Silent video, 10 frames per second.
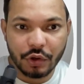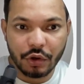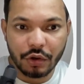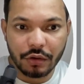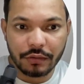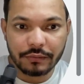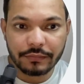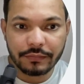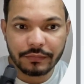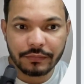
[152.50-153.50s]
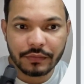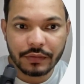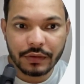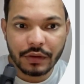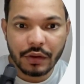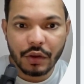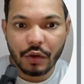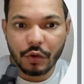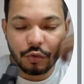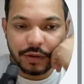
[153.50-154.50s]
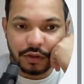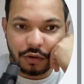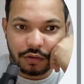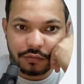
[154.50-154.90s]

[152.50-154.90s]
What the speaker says: of, oh my God,